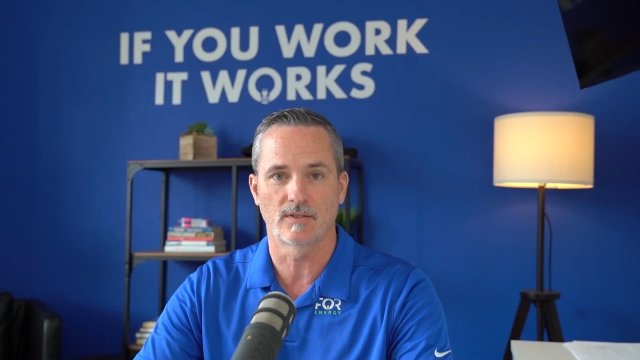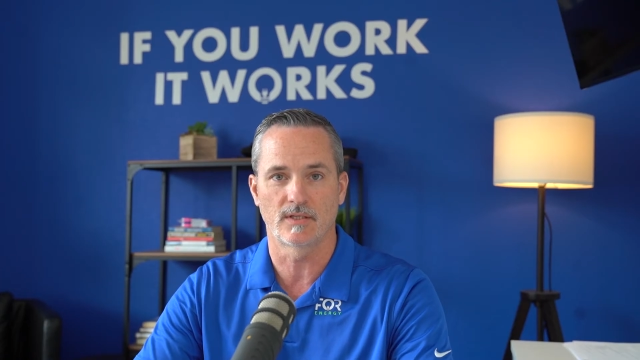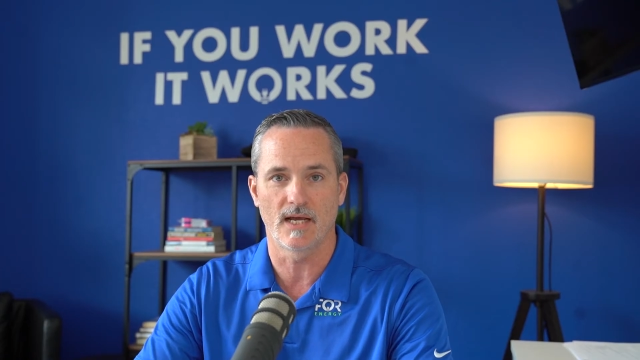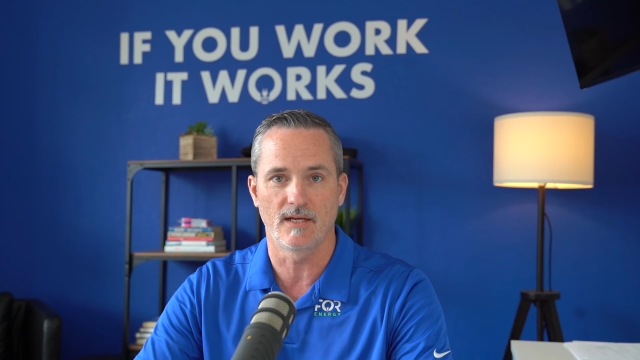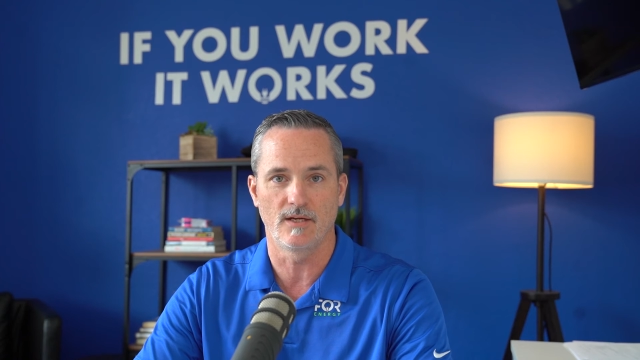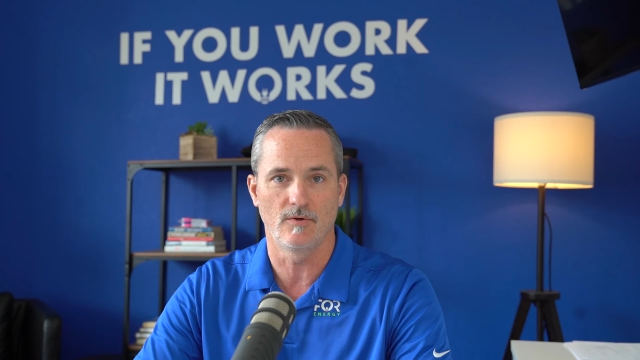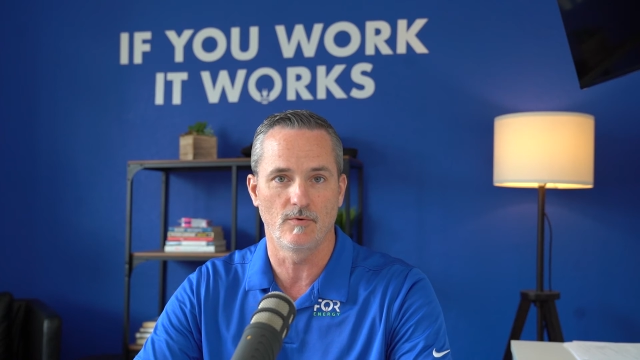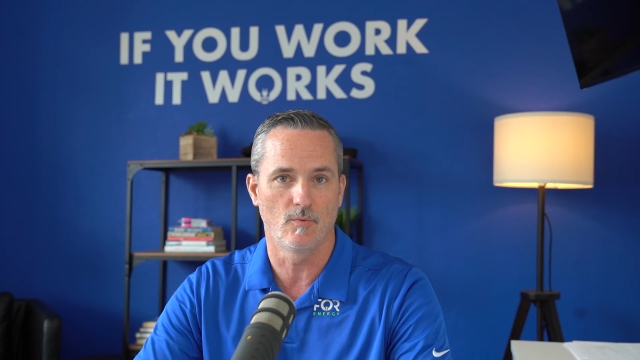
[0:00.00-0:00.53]

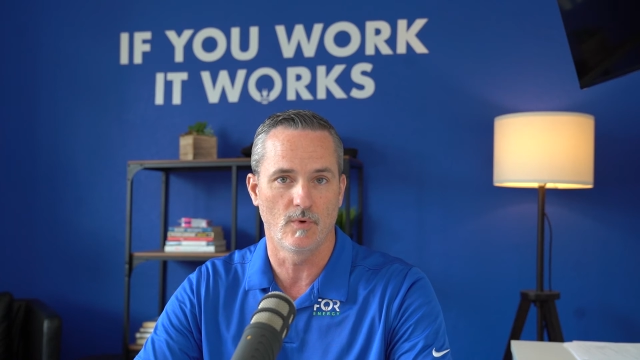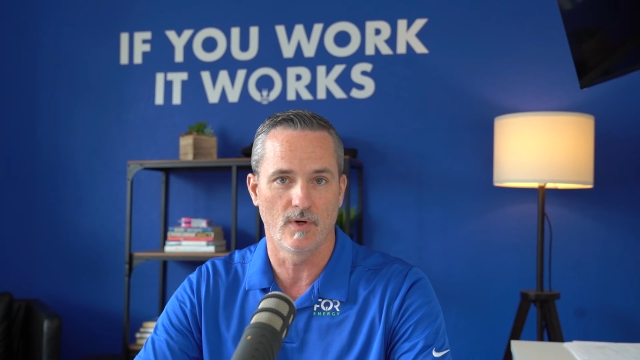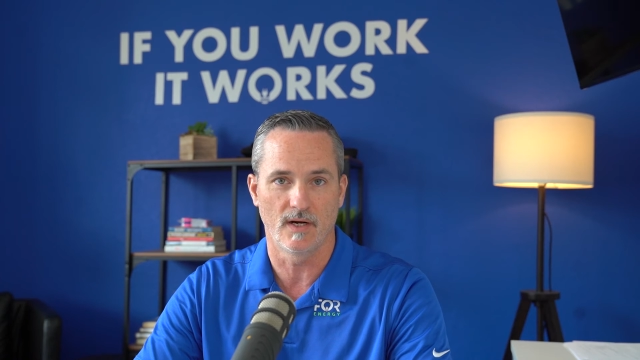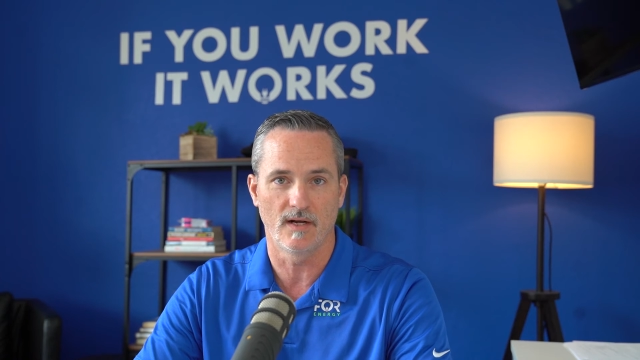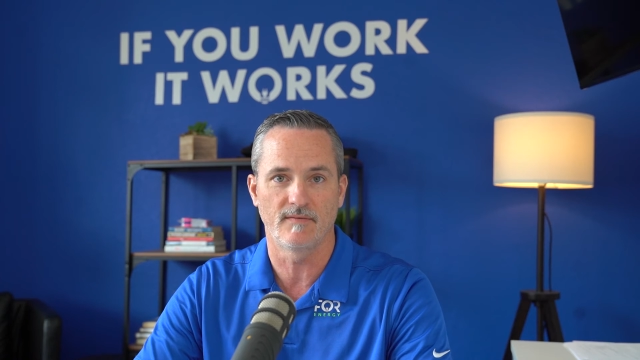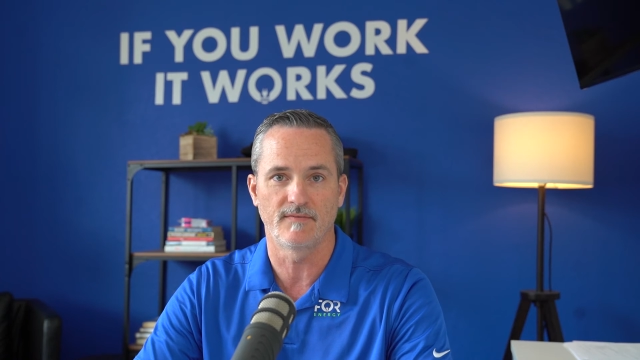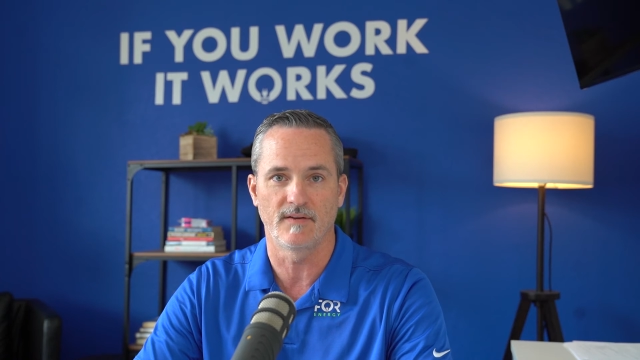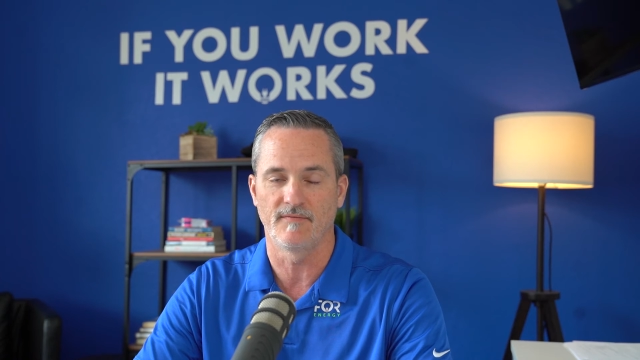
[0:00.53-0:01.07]
that you would
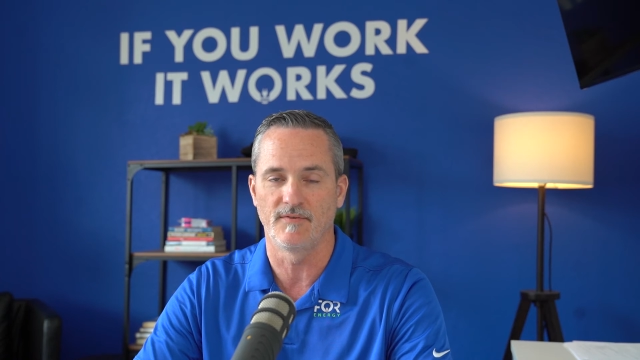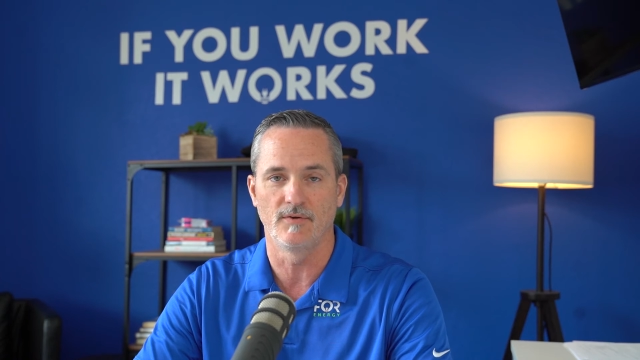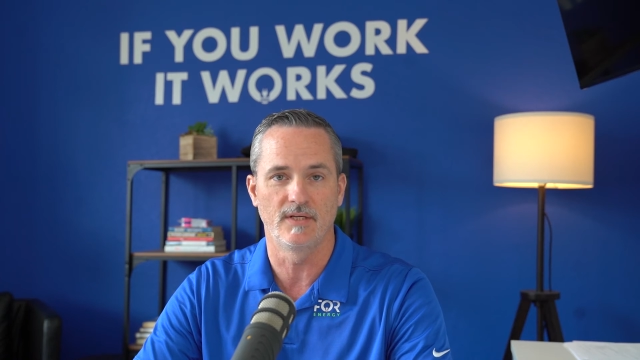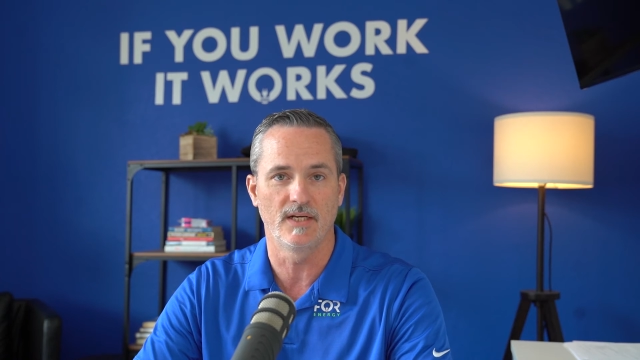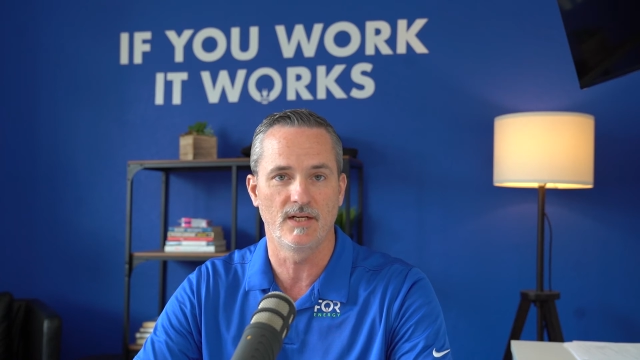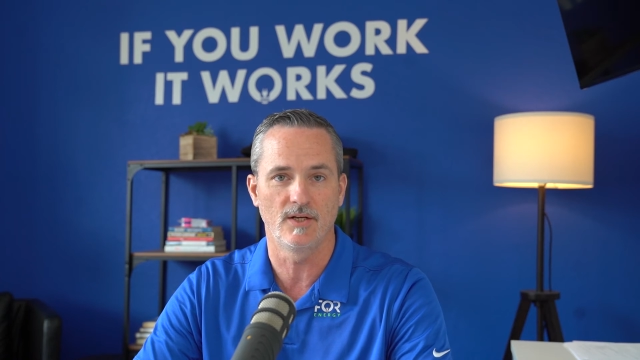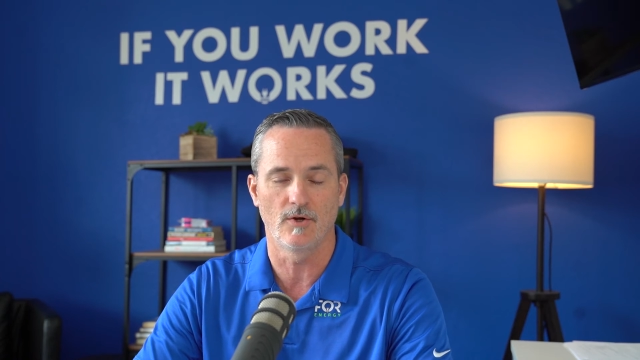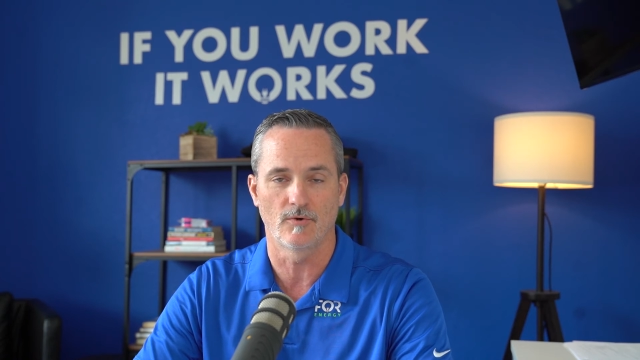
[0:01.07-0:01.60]
have if you
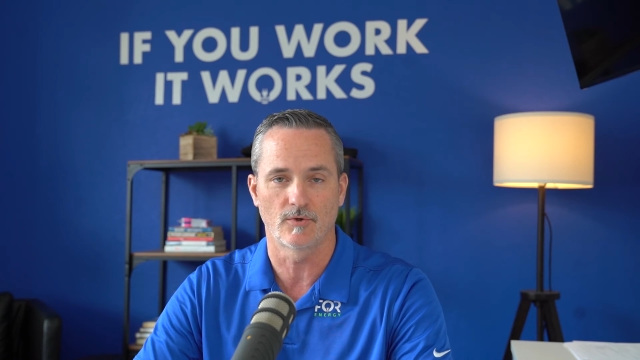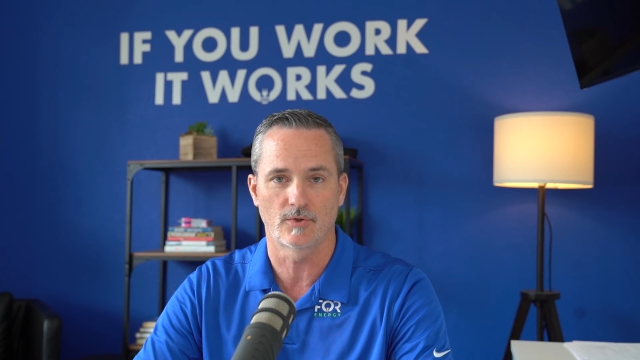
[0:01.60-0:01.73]
didn't go